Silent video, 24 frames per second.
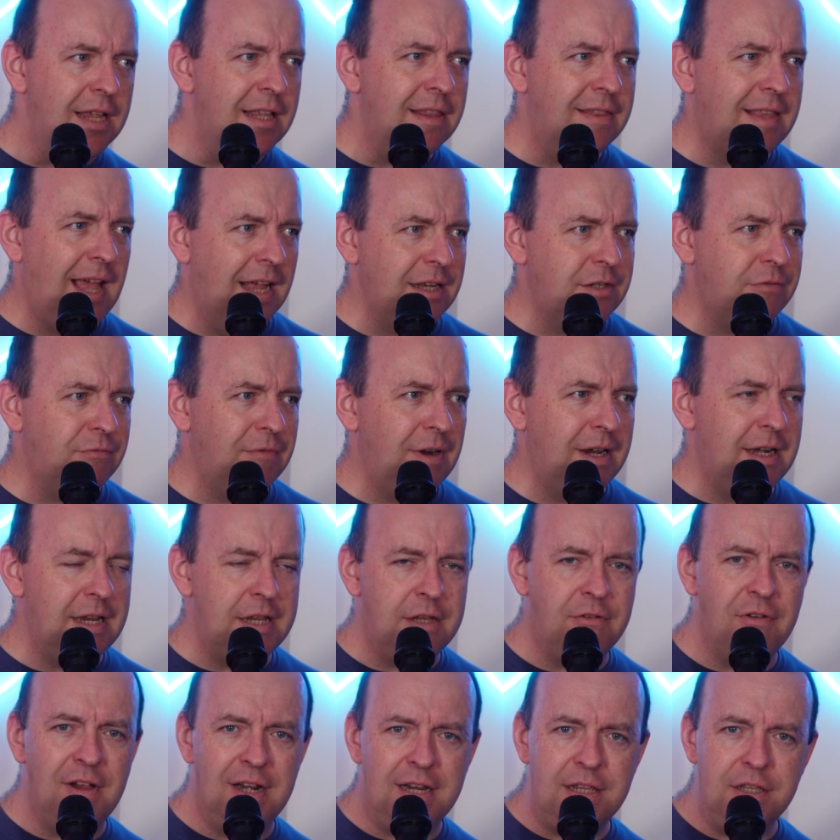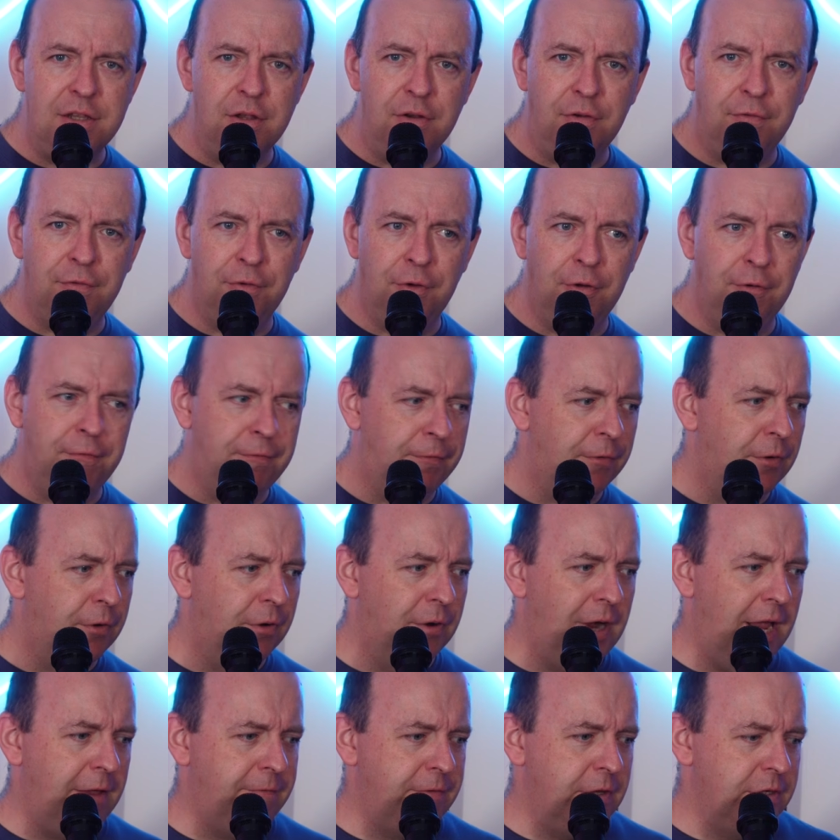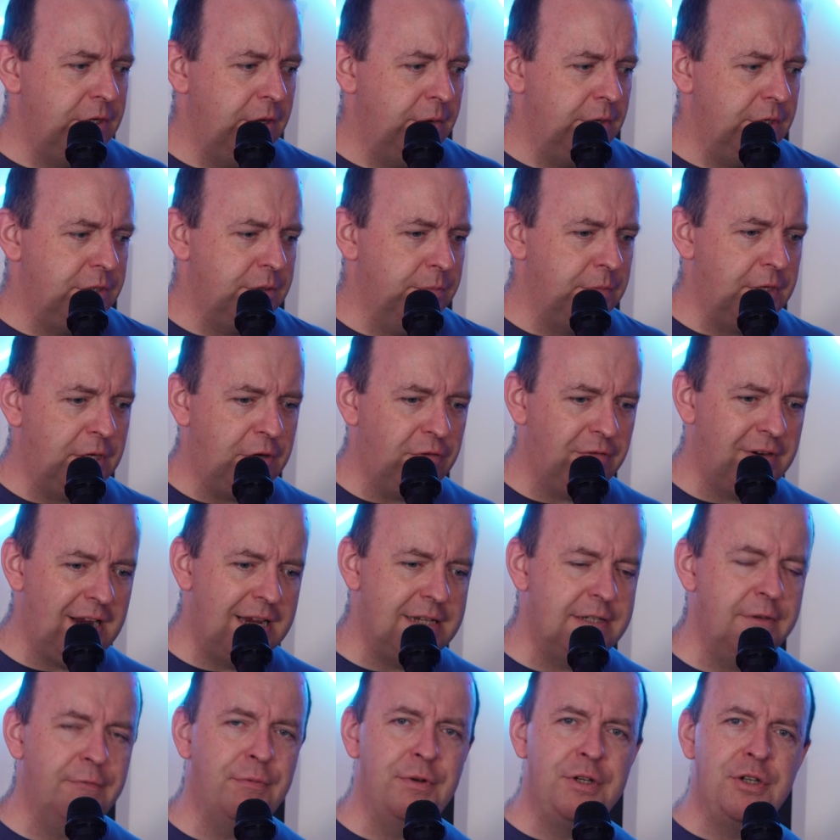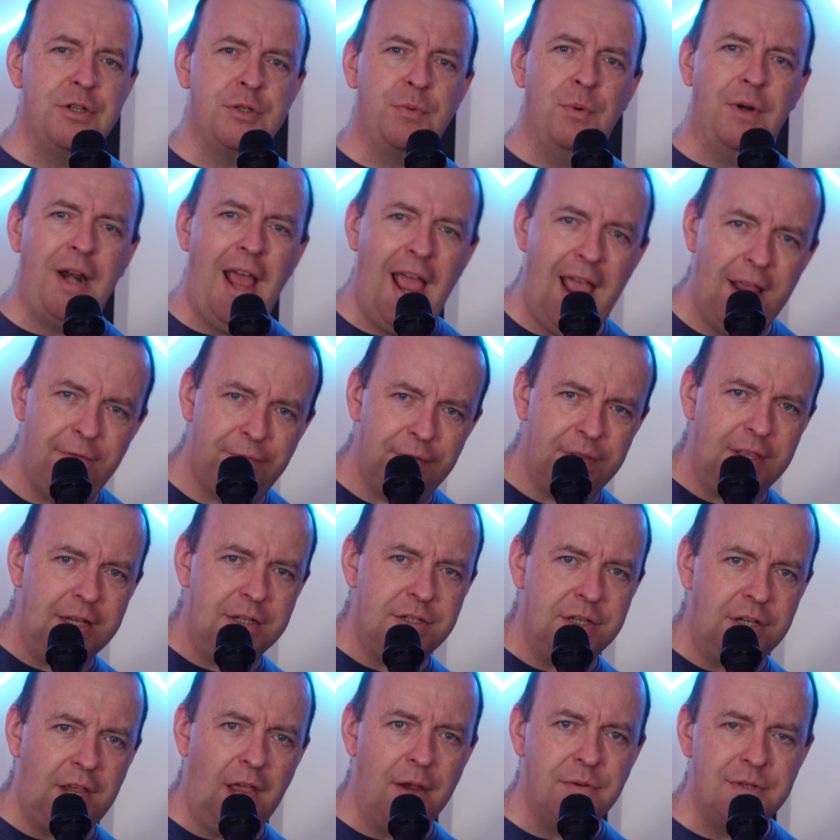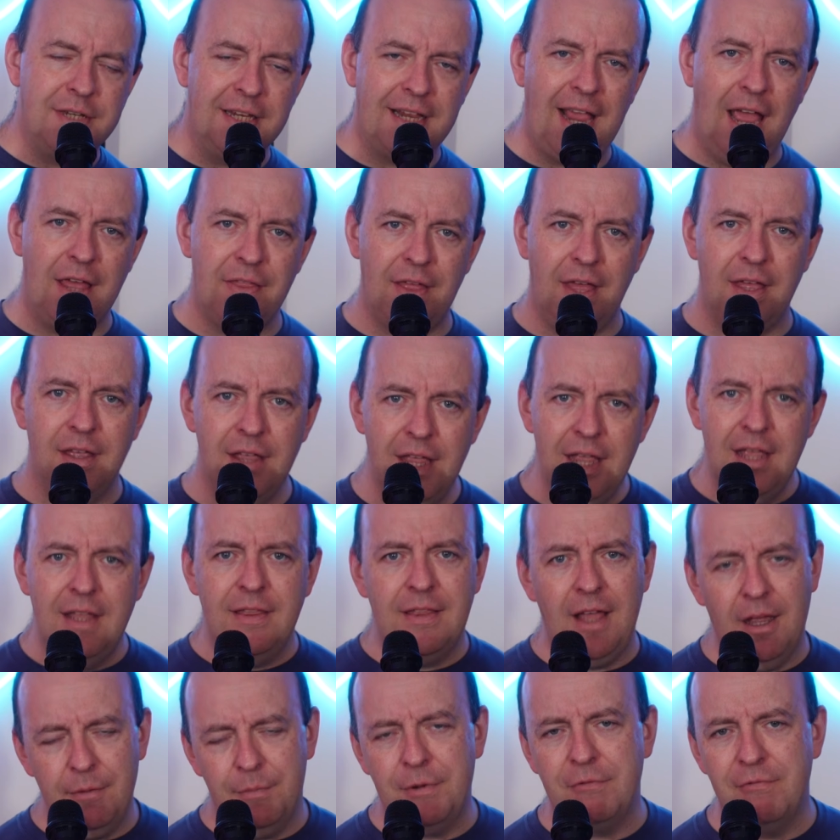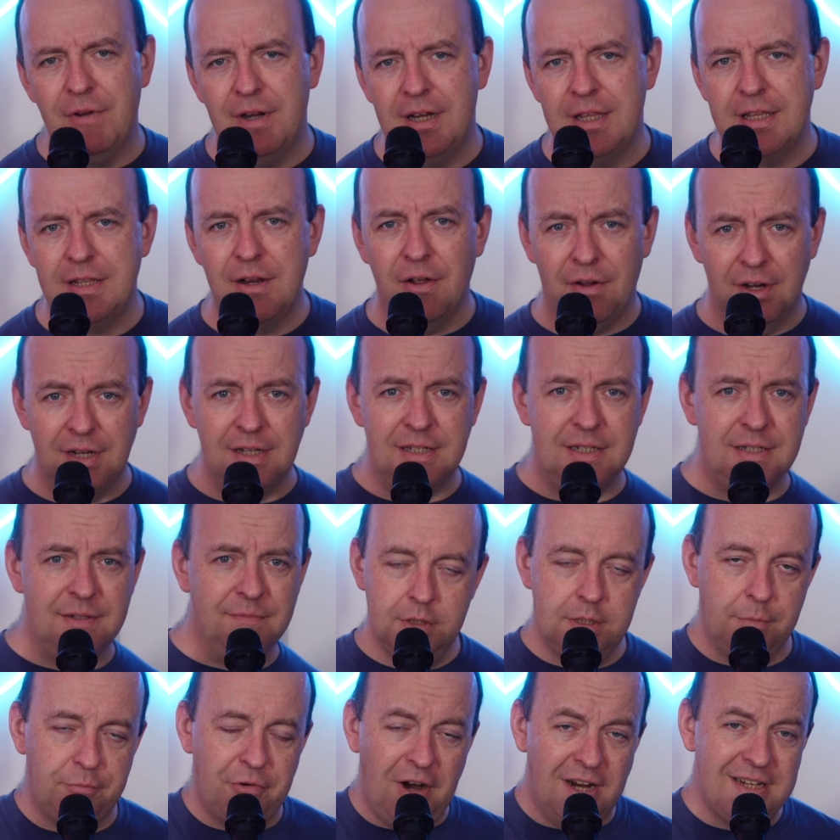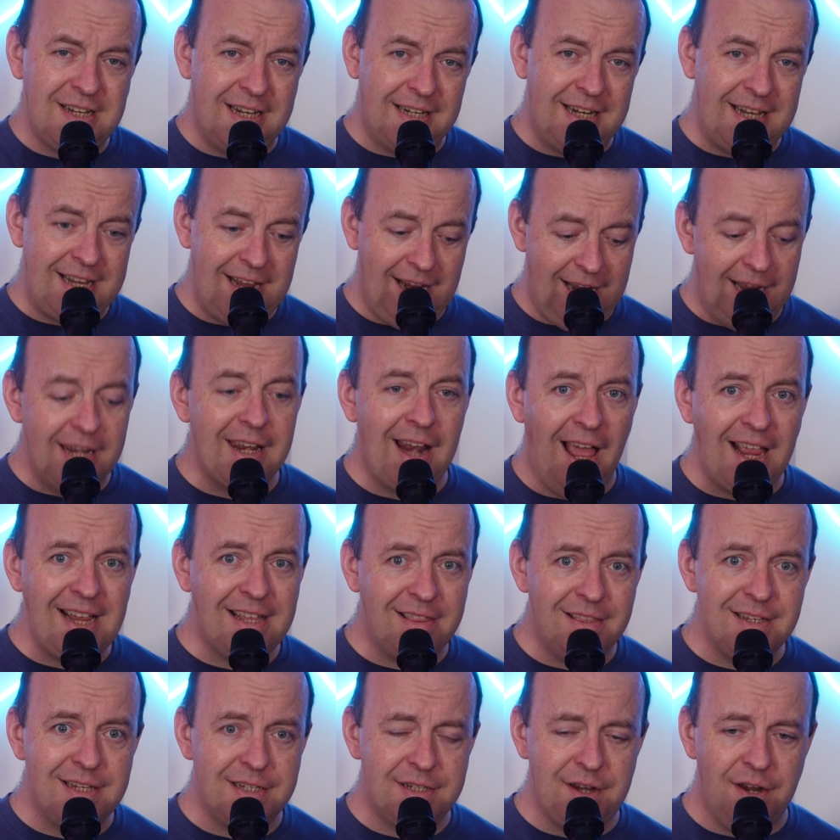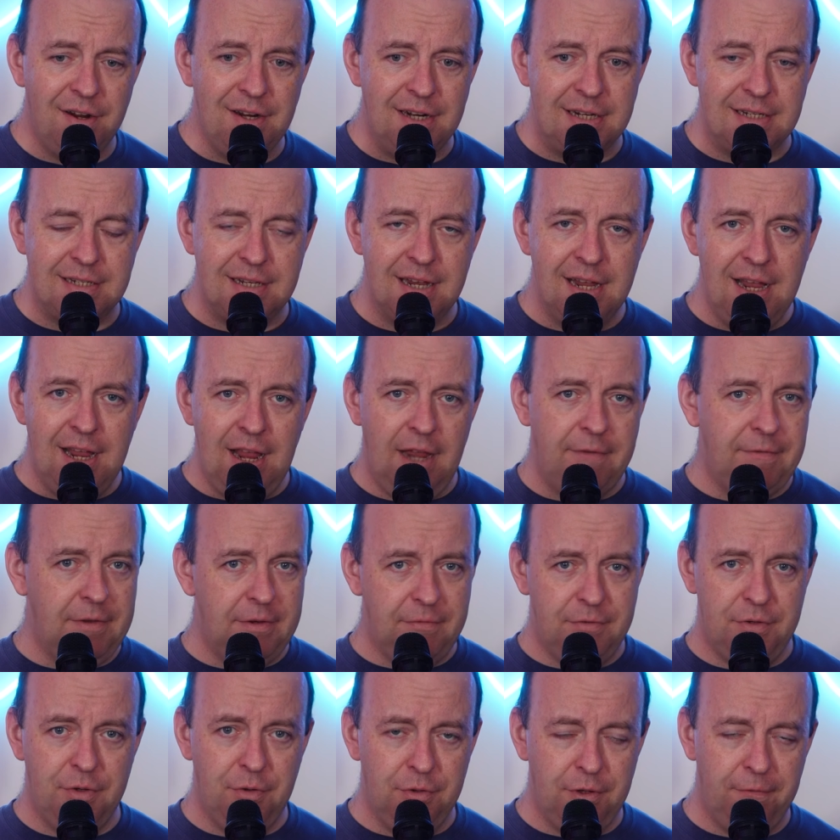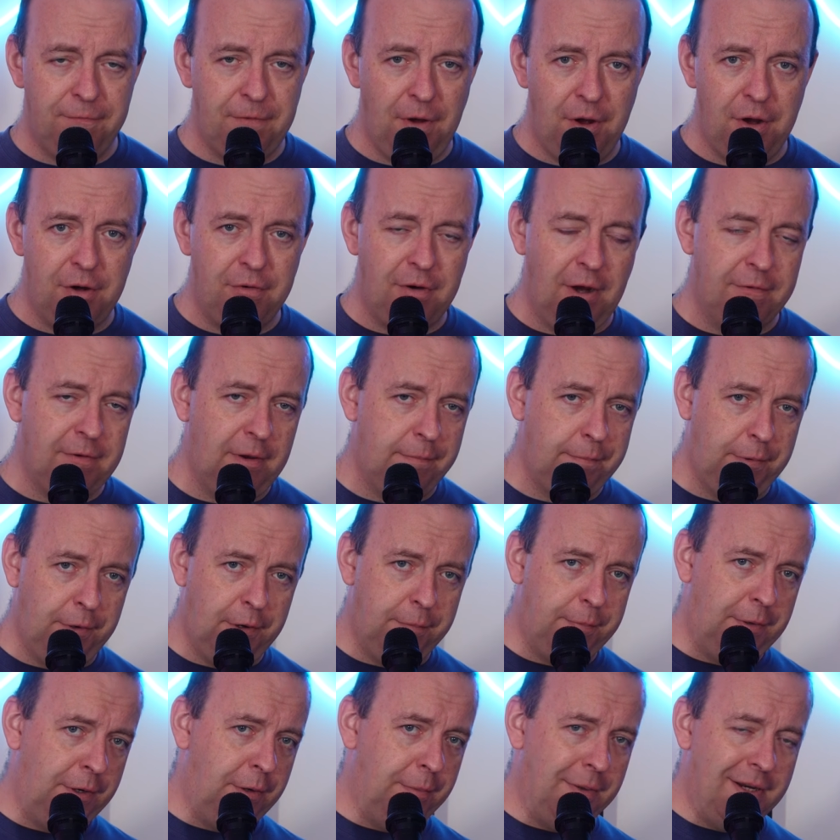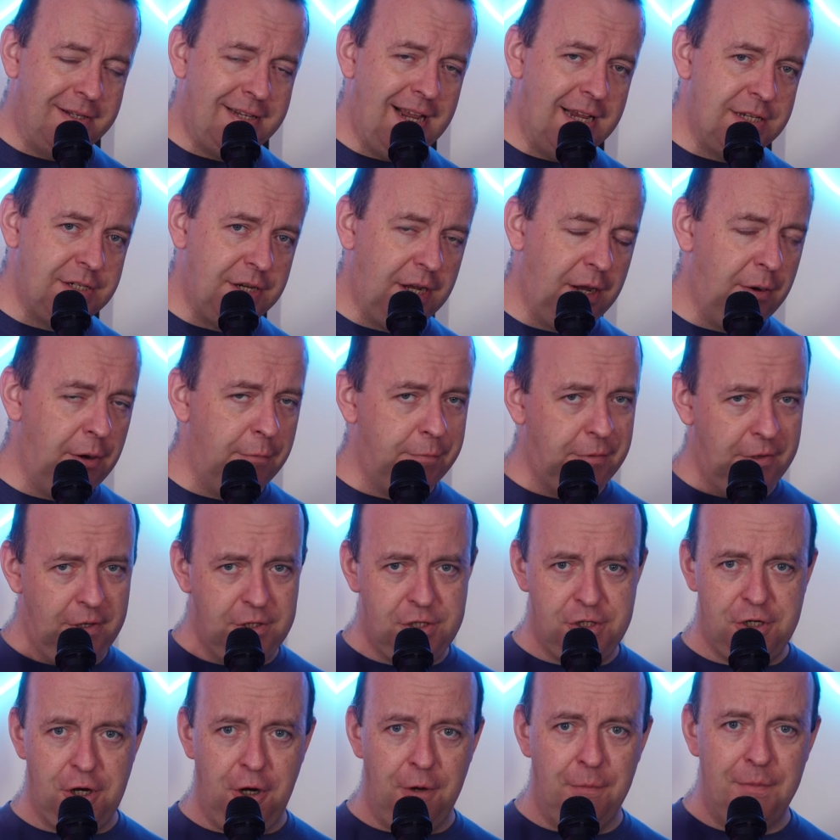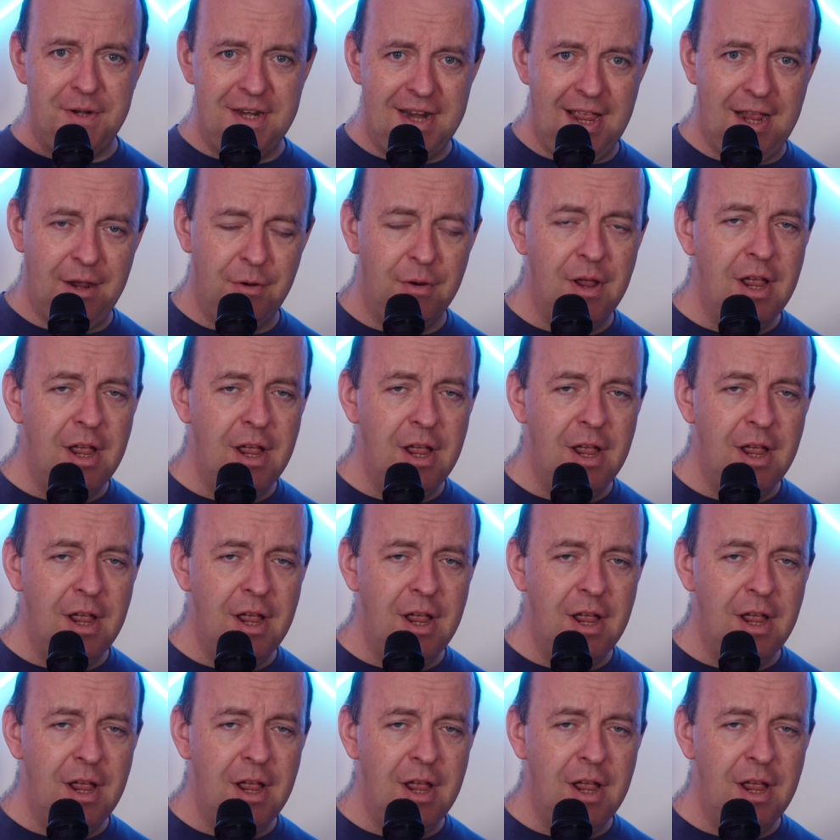That's really, really useful for if you're doing something creative where you just want everything to go together. That would be really nice. Surprisingly, I like the size. If you saw the photograph I put up a couple of days ago, I'll put a shot up now.